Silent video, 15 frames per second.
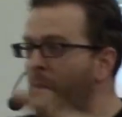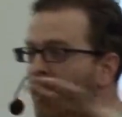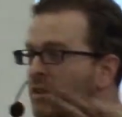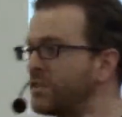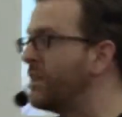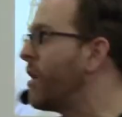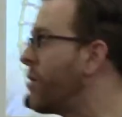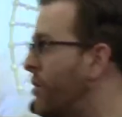
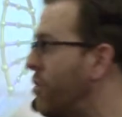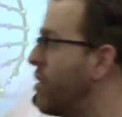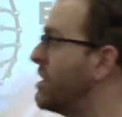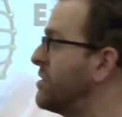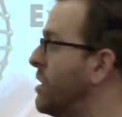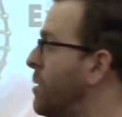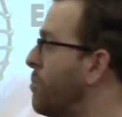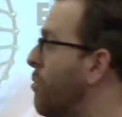parts and other
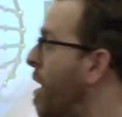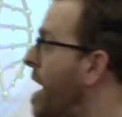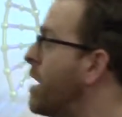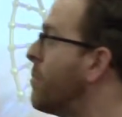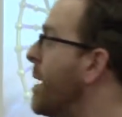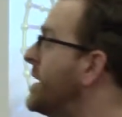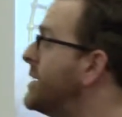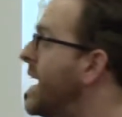neurons of the brain
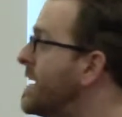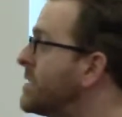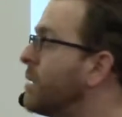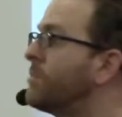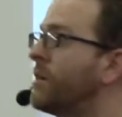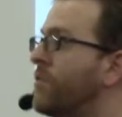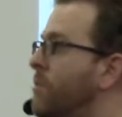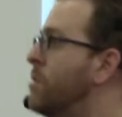might take
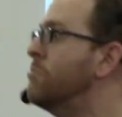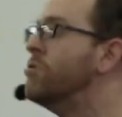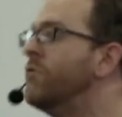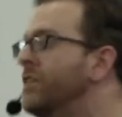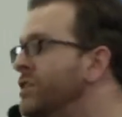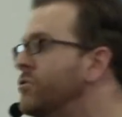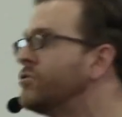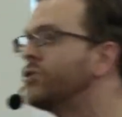something from a
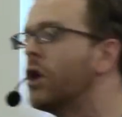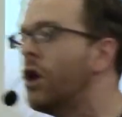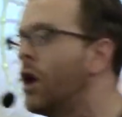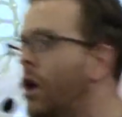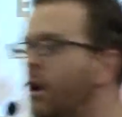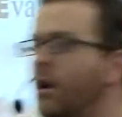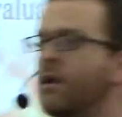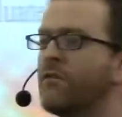movie you
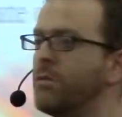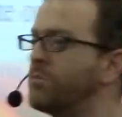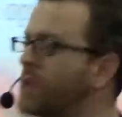saw, from